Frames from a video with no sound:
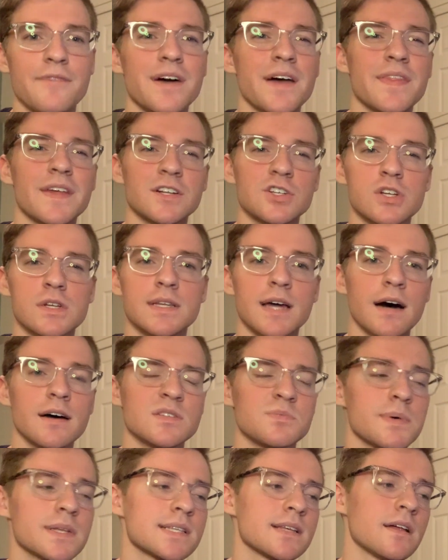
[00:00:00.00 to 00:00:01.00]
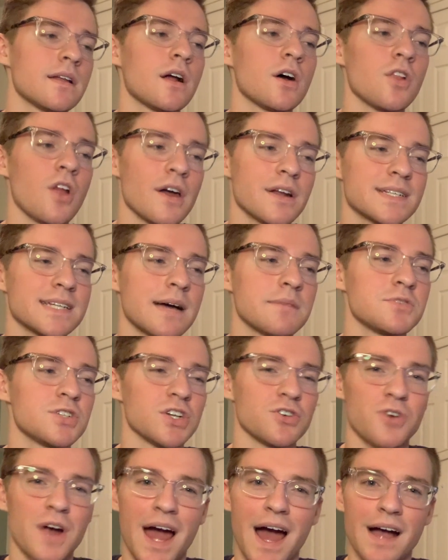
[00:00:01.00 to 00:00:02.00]
And then she does, but then a lot of times she
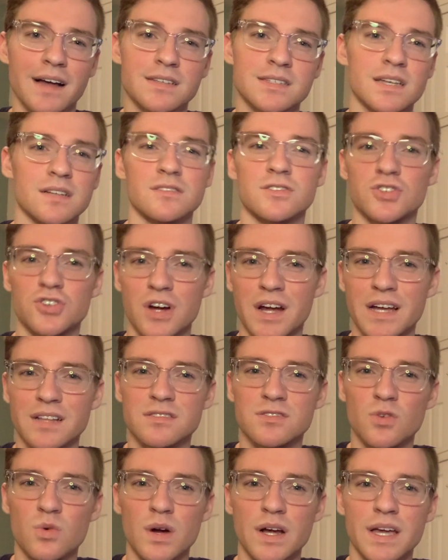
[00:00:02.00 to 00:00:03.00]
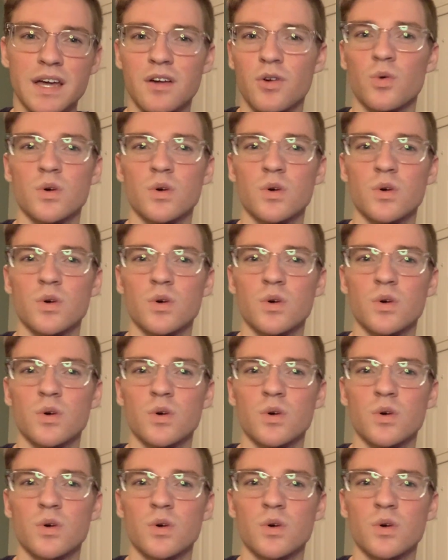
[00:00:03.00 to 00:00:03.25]
cracks and strains during it,